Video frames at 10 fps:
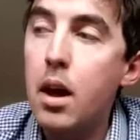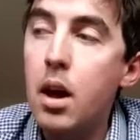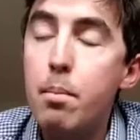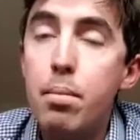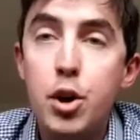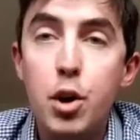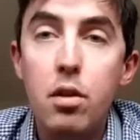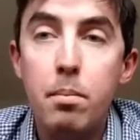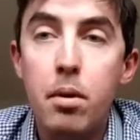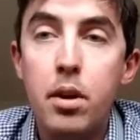produce a
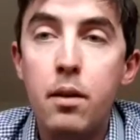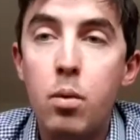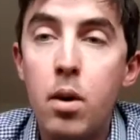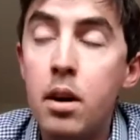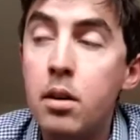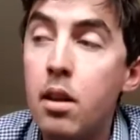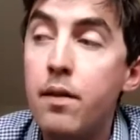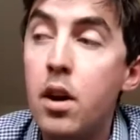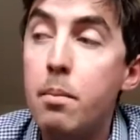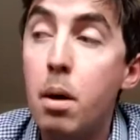body of work that's
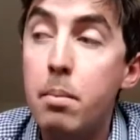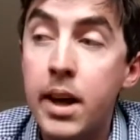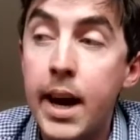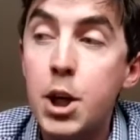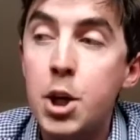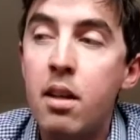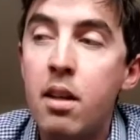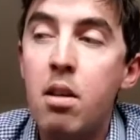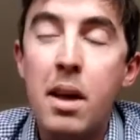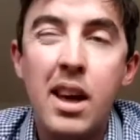for publication.
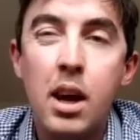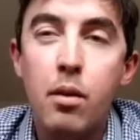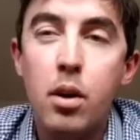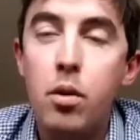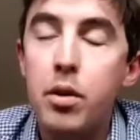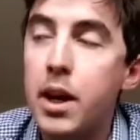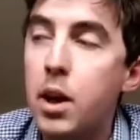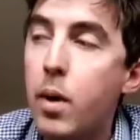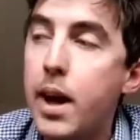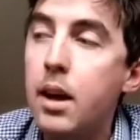That's a bit like a recording in a
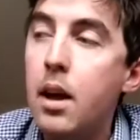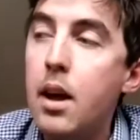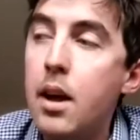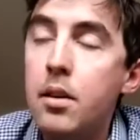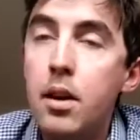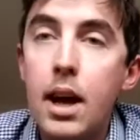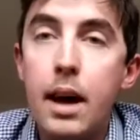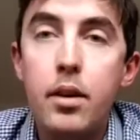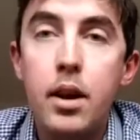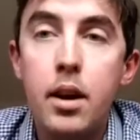way that you have a,